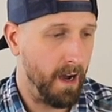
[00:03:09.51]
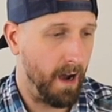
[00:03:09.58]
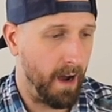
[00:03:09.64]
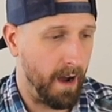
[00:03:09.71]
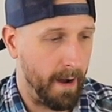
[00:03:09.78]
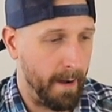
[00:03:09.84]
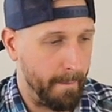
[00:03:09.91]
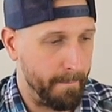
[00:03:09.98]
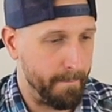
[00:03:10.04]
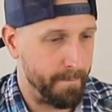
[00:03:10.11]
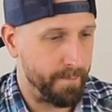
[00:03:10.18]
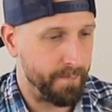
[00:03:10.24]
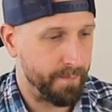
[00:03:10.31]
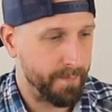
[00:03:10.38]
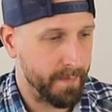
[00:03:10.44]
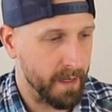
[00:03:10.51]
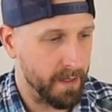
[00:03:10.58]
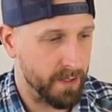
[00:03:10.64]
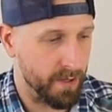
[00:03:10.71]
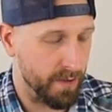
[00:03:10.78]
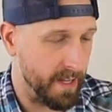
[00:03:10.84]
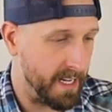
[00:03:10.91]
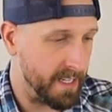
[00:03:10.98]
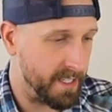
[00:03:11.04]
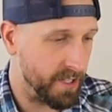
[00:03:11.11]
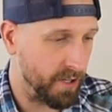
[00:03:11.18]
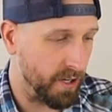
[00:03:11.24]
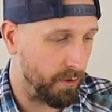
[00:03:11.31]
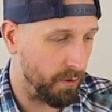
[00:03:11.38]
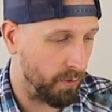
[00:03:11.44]
So that's your
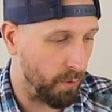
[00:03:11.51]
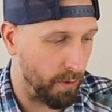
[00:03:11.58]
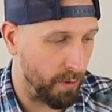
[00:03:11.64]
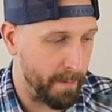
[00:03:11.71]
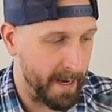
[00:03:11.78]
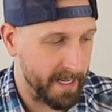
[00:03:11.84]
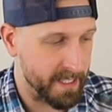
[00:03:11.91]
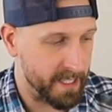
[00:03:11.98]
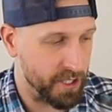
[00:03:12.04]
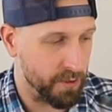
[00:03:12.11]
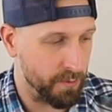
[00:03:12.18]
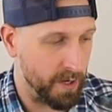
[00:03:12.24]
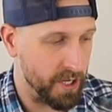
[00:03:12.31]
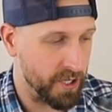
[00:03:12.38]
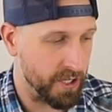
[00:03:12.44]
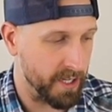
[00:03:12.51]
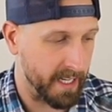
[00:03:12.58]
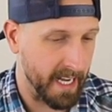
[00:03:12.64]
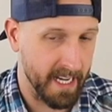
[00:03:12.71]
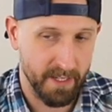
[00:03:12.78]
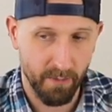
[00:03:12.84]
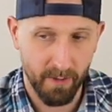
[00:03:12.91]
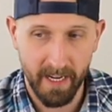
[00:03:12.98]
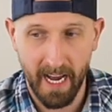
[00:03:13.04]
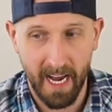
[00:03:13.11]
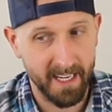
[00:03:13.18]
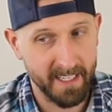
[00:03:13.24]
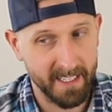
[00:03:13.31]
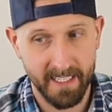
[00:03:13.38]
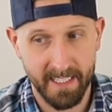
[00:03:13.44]
quarterback situation. Again, Dwayne
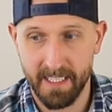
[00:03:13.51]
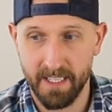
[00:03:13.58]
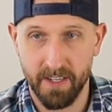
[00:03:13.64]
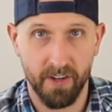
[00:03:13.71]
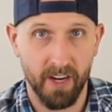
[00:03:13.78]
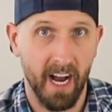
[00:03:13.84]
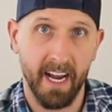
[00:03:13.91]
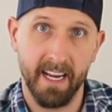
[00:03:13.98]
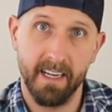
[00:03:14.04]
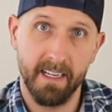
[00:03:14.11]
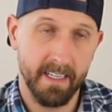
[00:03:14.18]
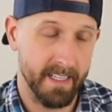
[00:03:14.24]
Haskins is your guy.